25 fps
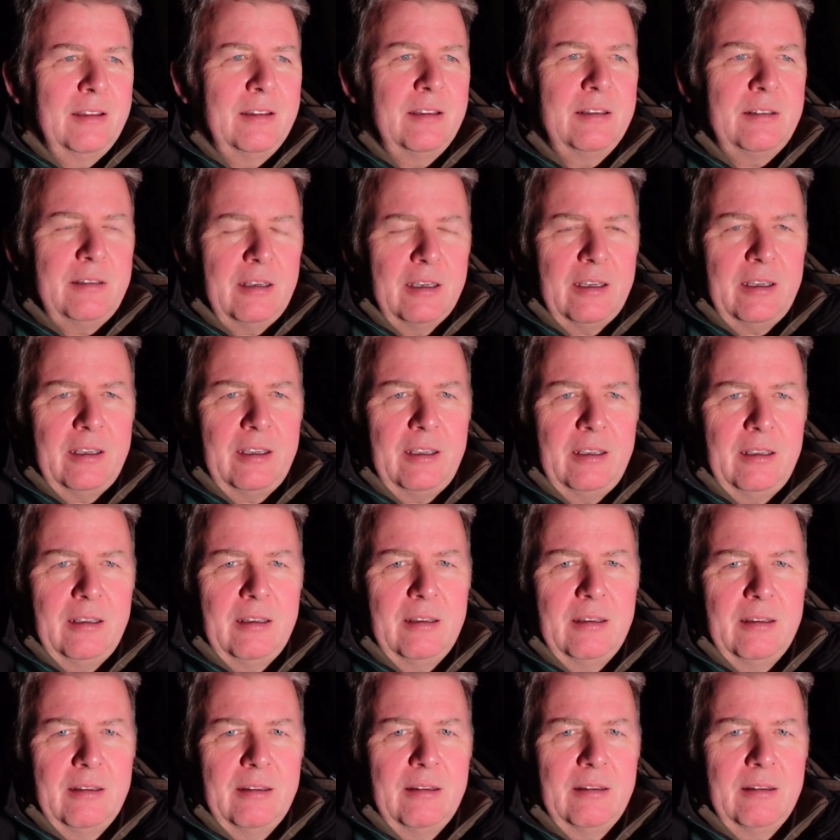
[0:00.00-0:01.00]
the day
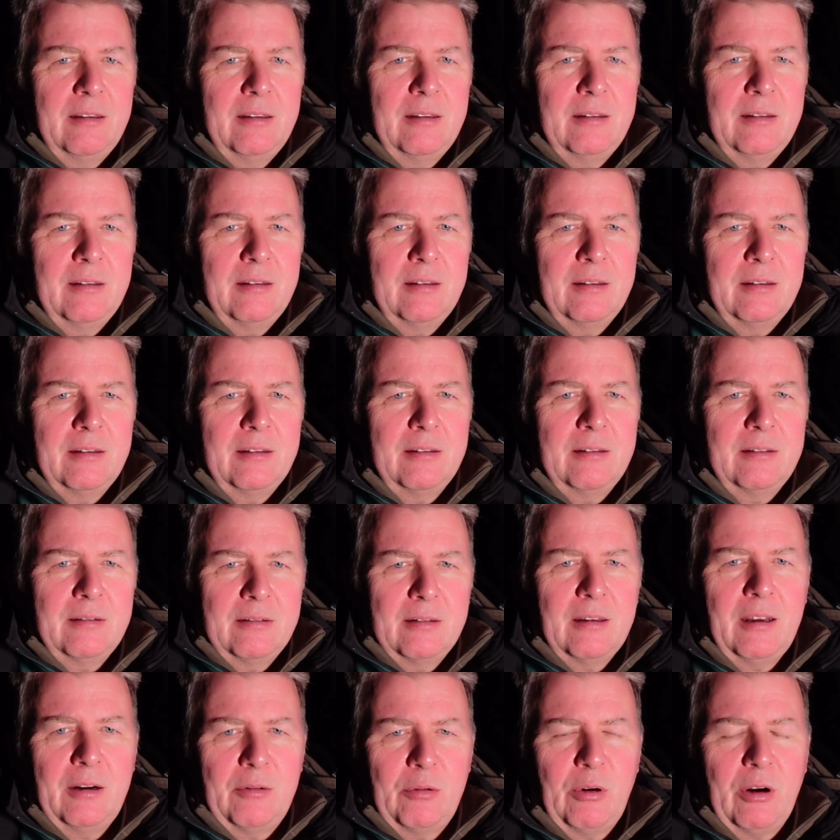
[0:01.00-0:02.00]

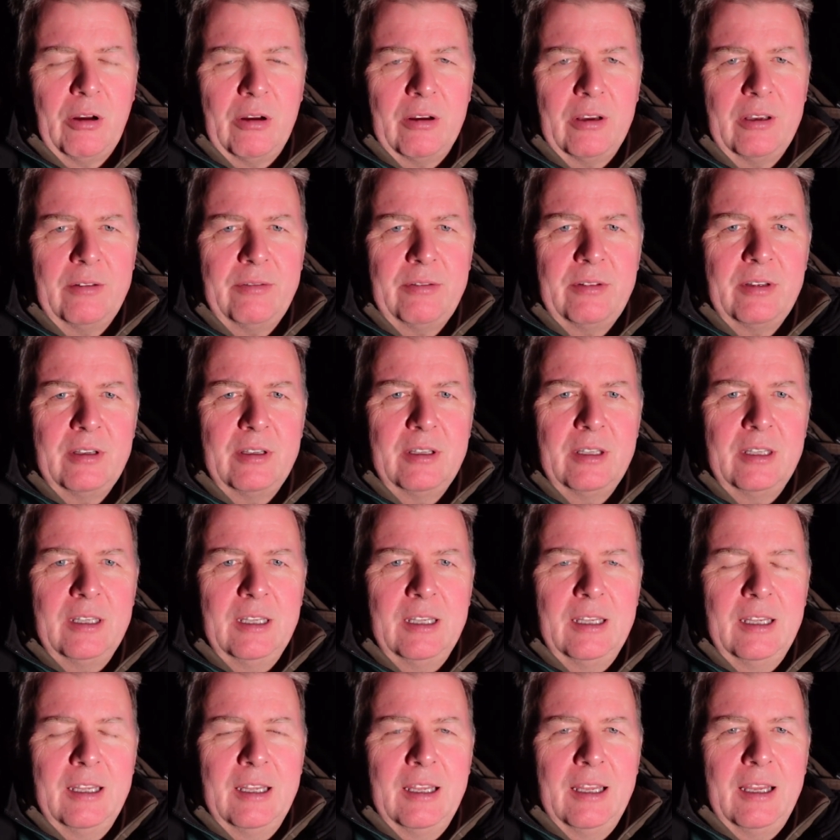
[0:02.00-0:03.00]
arrived,
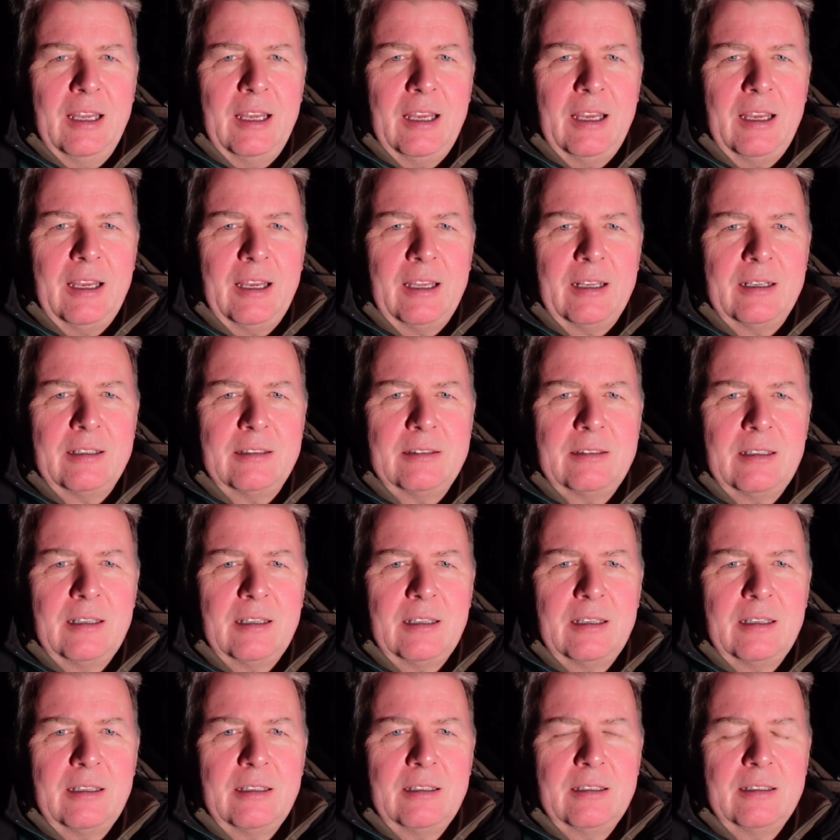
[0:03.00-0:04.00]
and
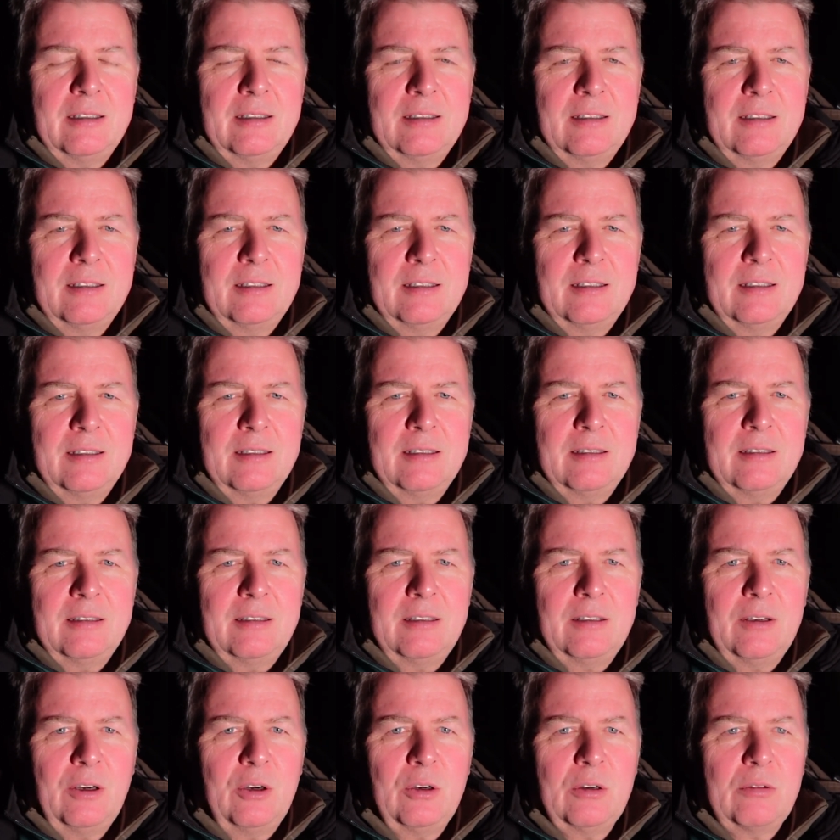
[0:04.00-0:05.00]
the
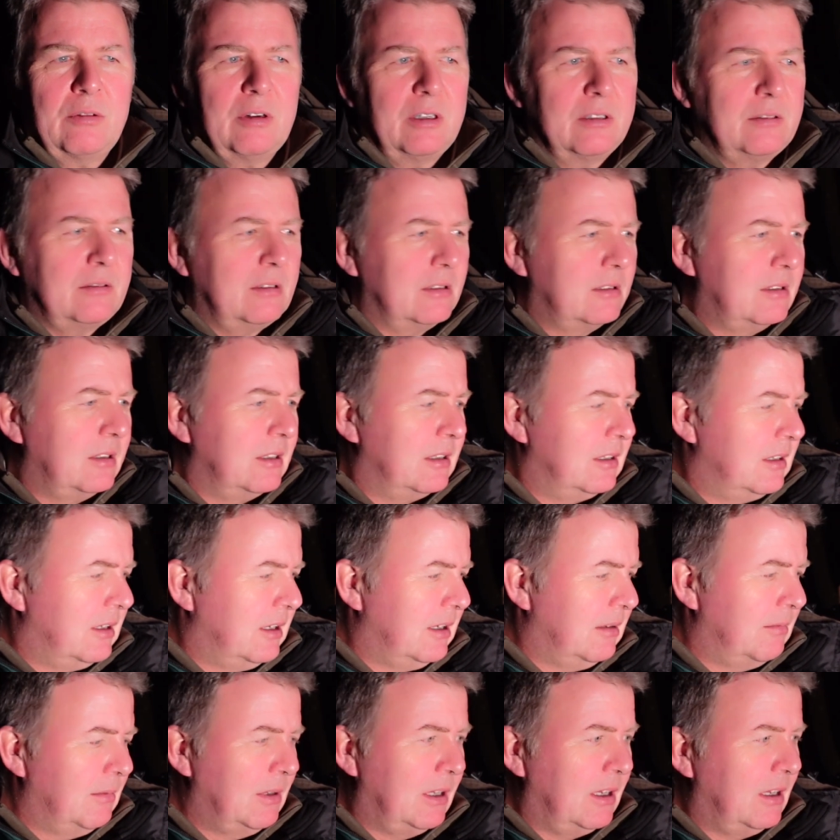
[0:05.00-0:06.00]
hog roaster turned
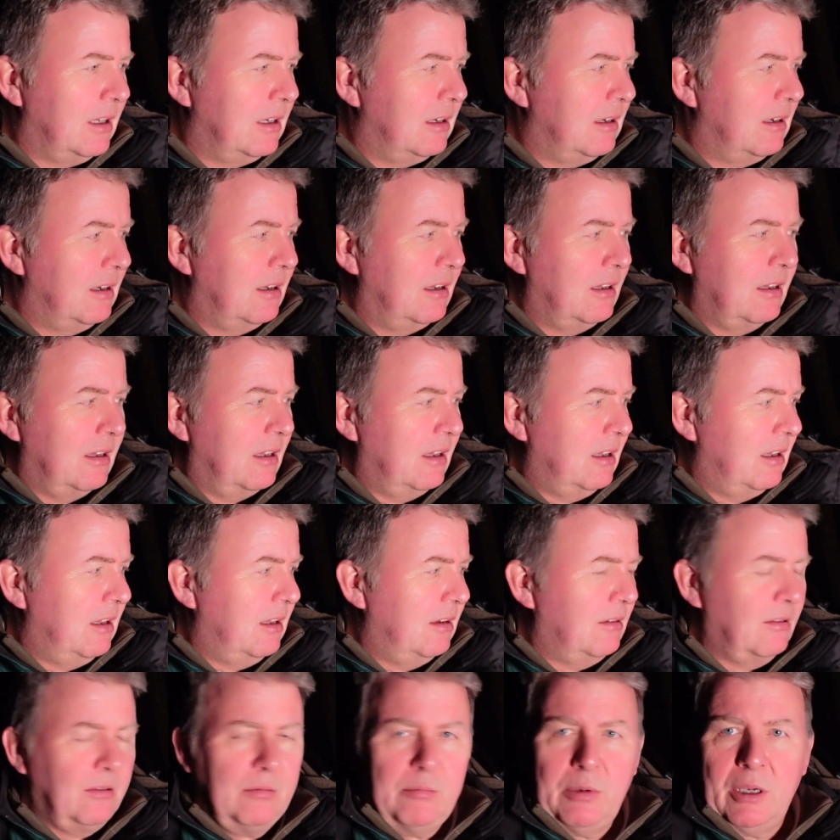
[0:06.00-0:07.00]
up, and
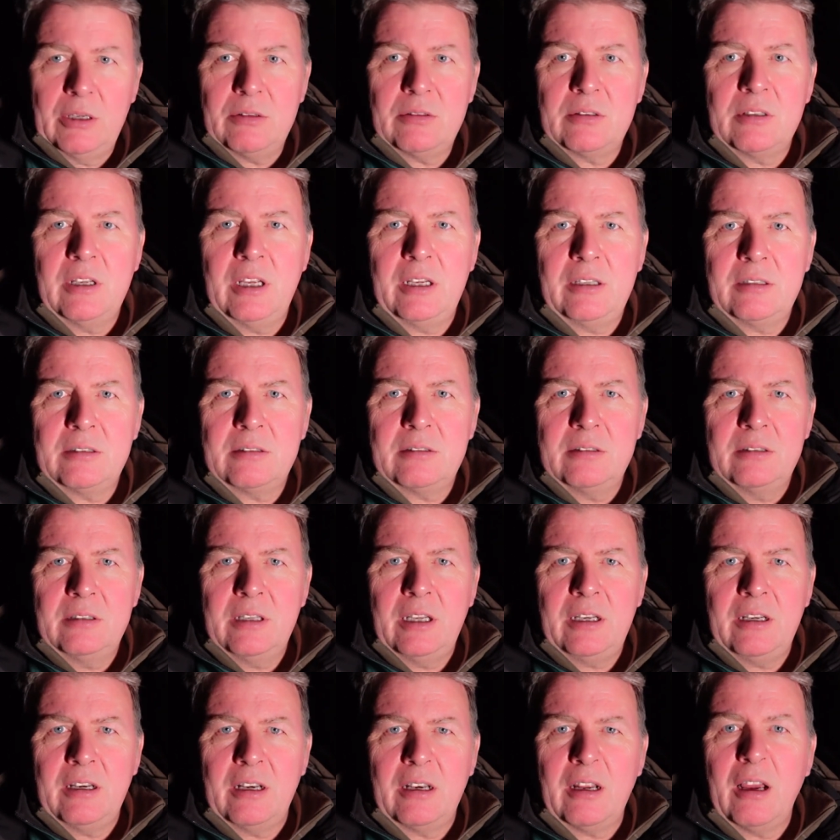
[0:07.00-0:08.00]
it almost
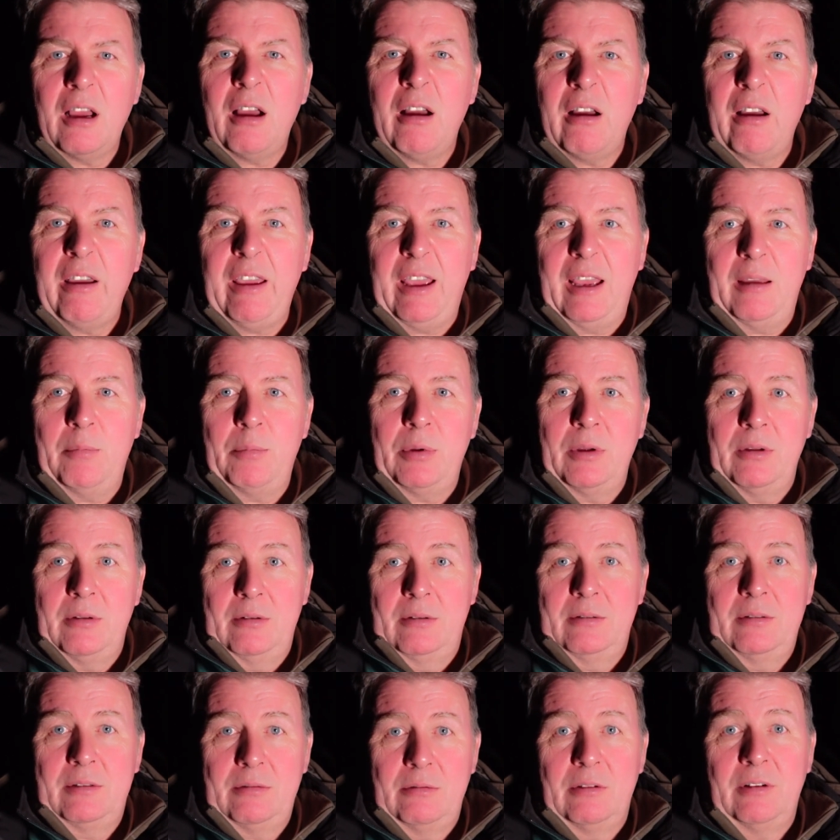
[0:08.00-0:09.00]
needed a Hiab
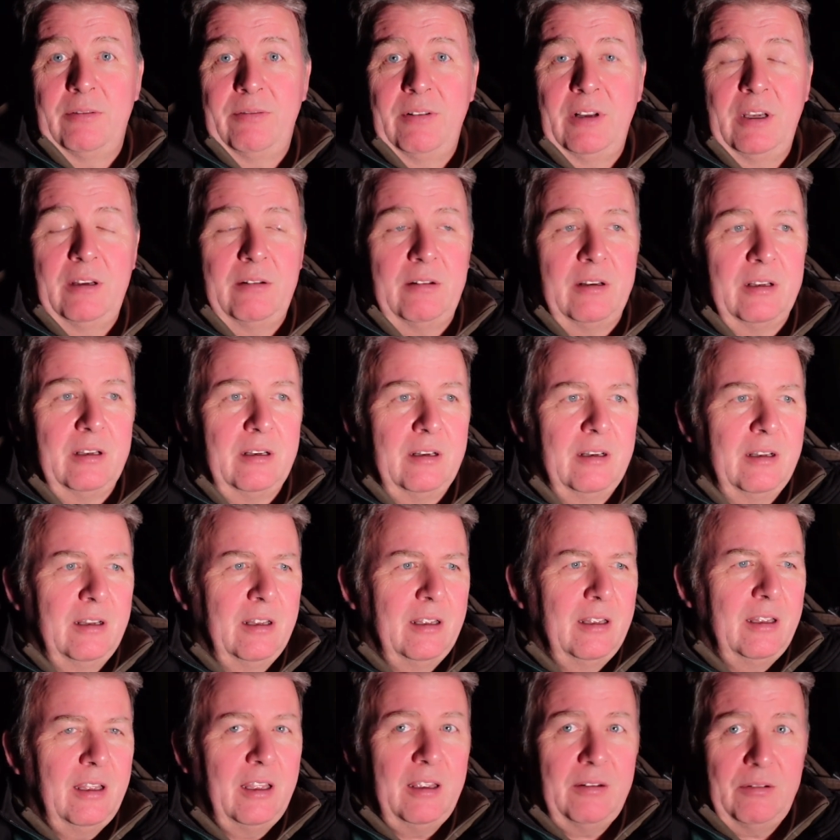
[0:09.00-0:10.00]
to offload it.
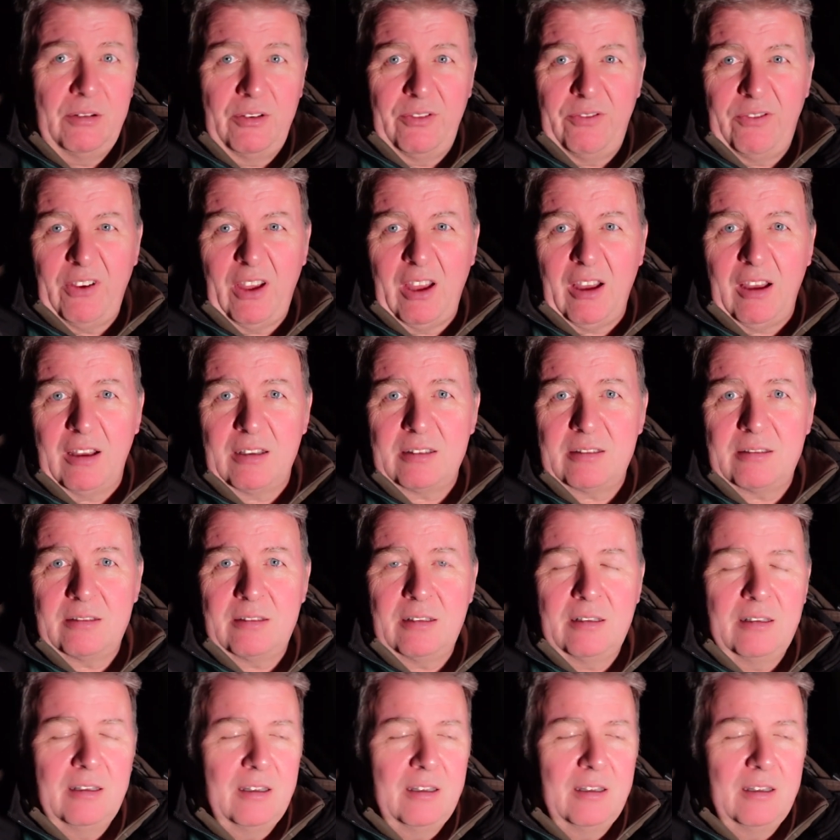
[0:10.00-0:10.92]
It was vast.